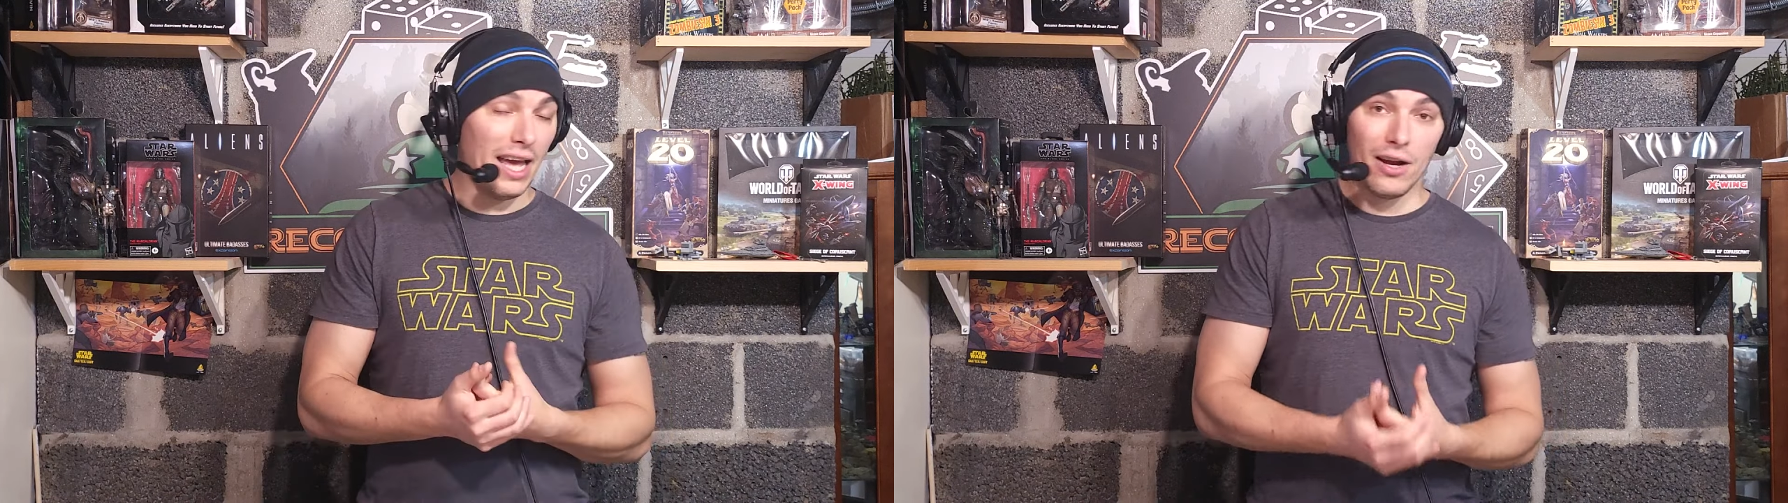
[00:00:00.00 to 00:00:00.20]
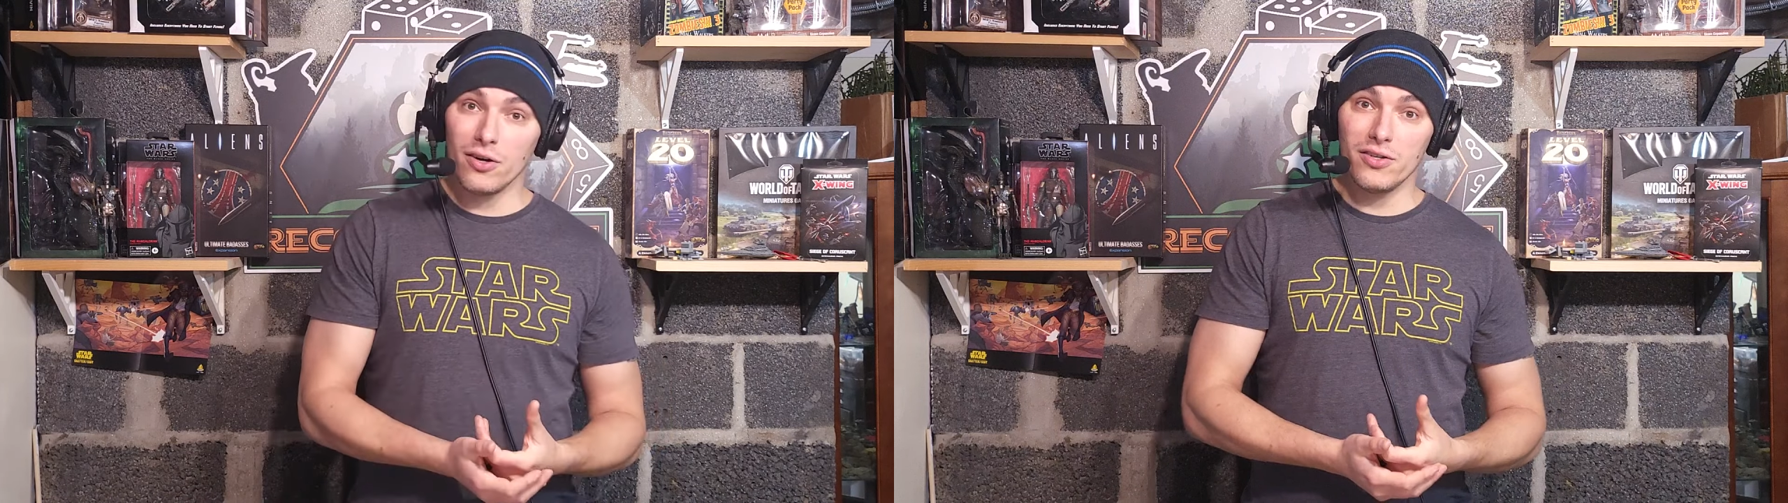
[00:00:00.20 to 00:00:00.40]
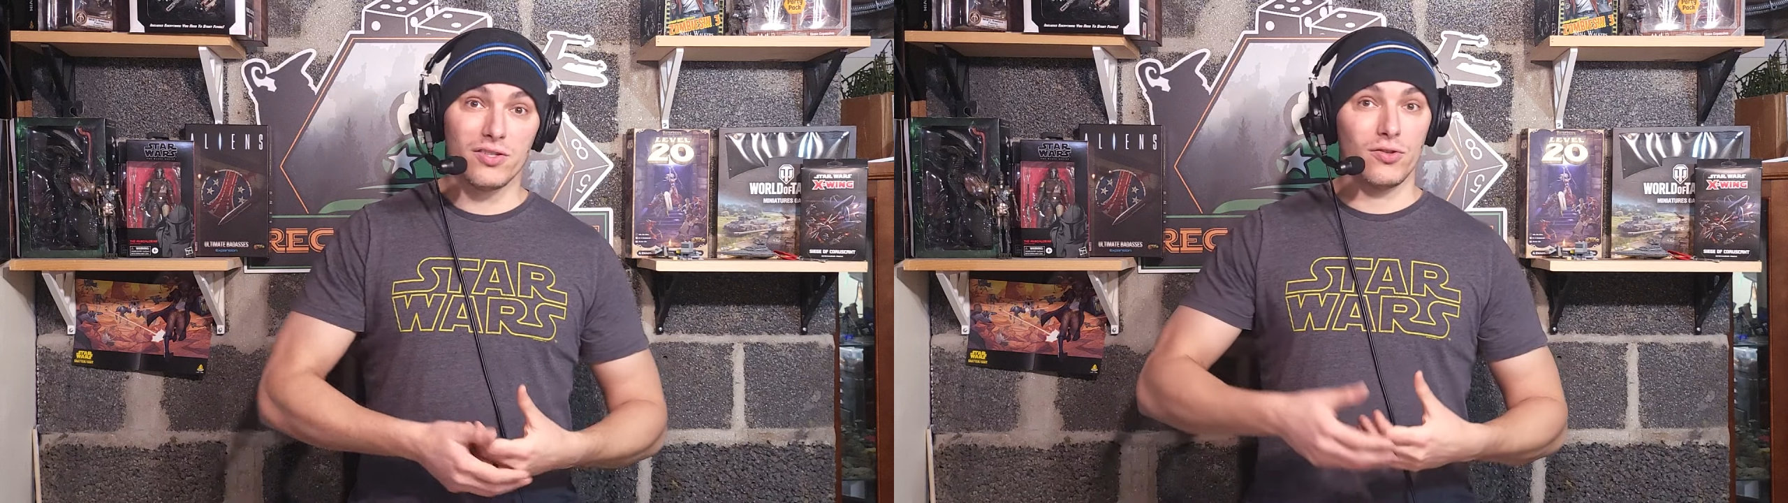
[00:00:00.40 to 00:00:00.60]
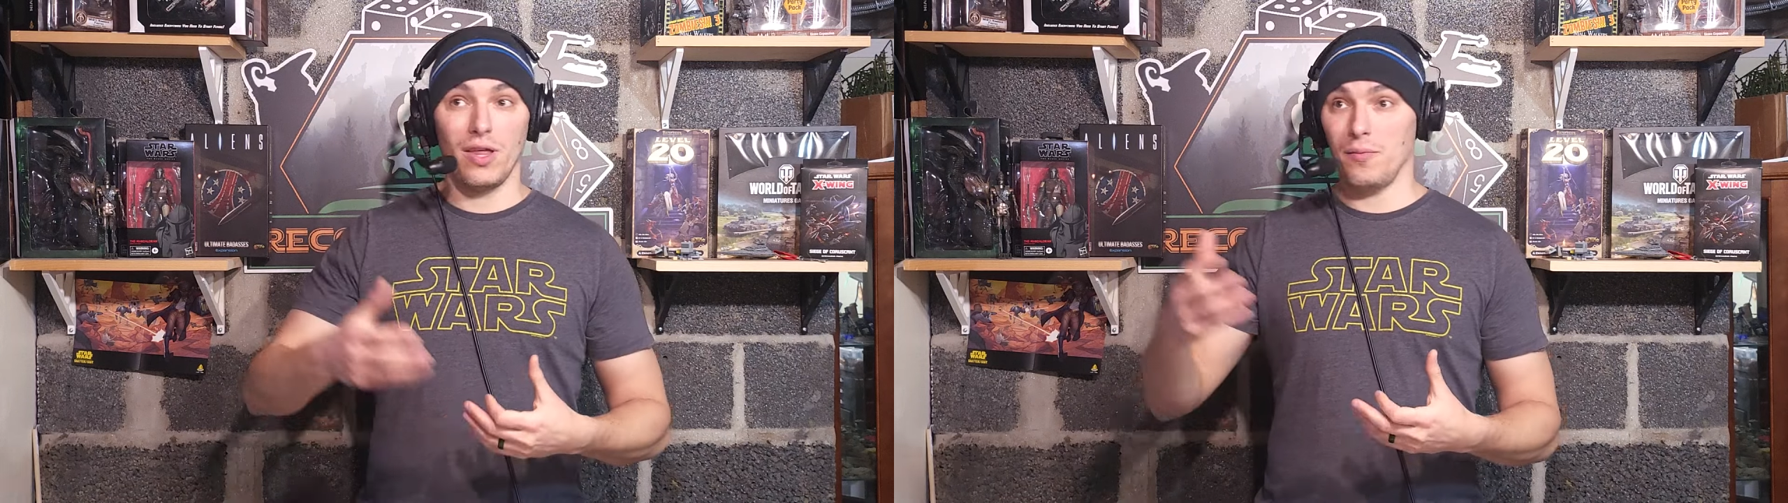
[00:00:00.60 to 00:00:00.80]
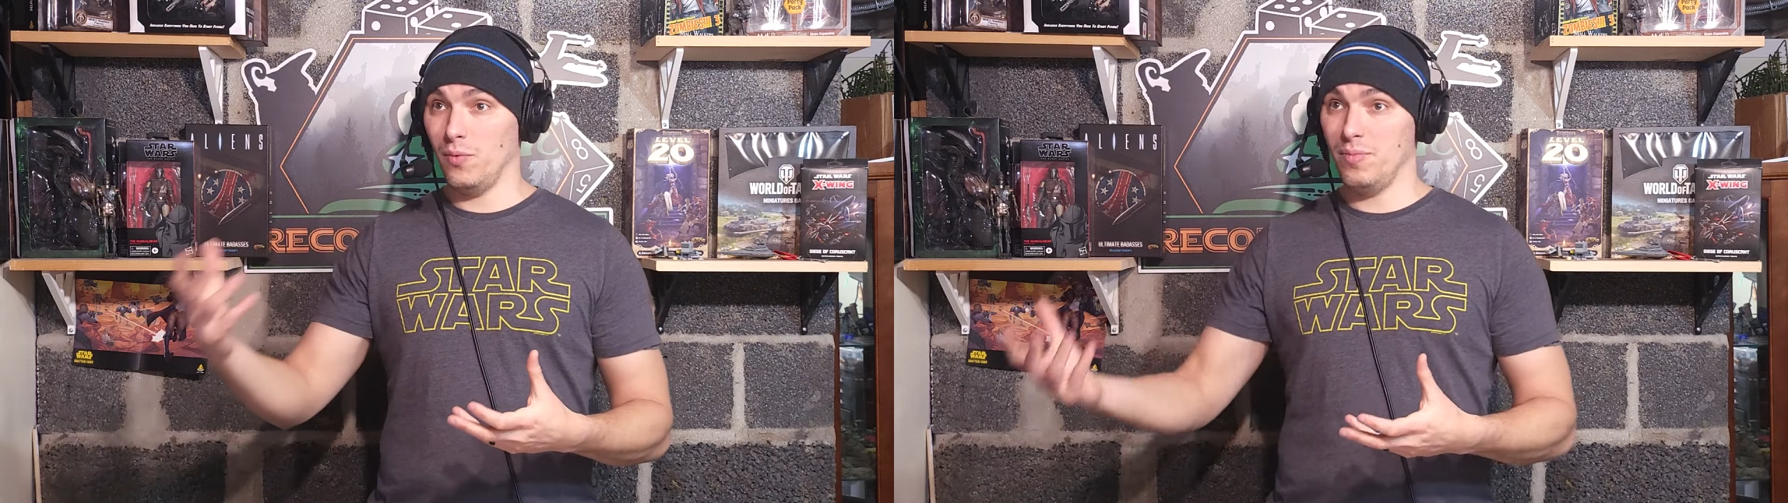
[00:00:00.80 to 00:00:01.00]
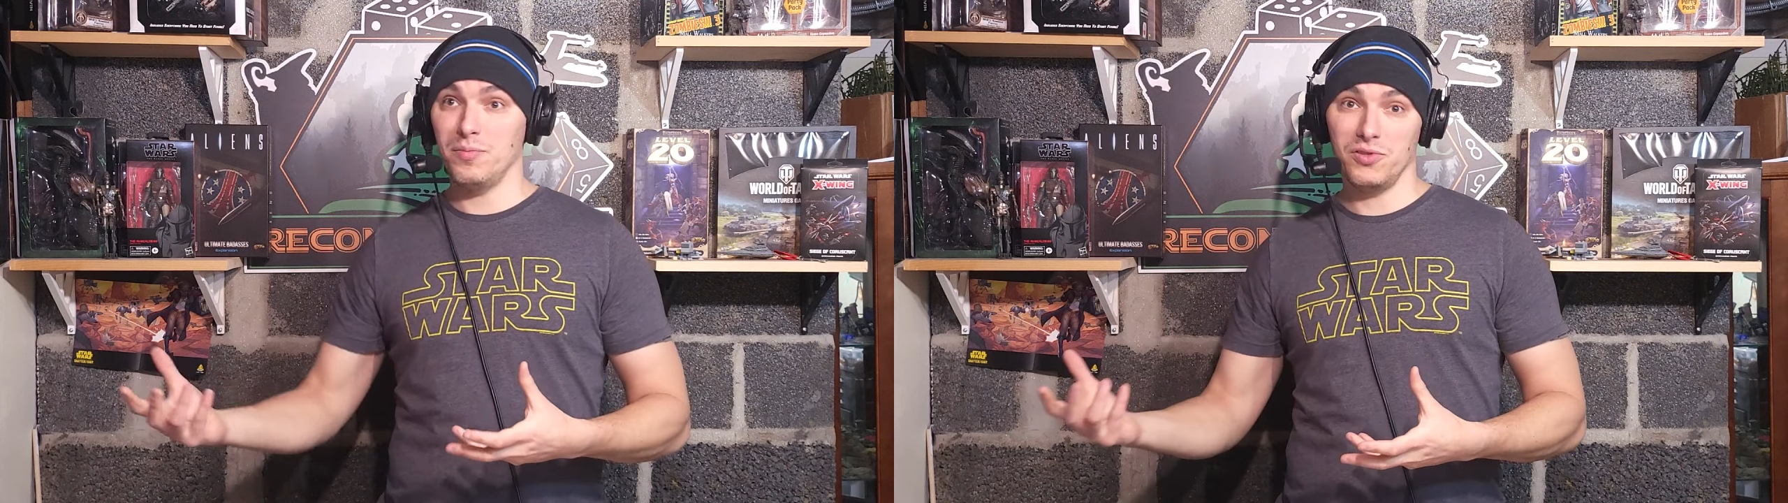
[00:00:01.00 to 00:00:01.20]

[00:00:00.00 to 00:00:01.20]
errors so that when people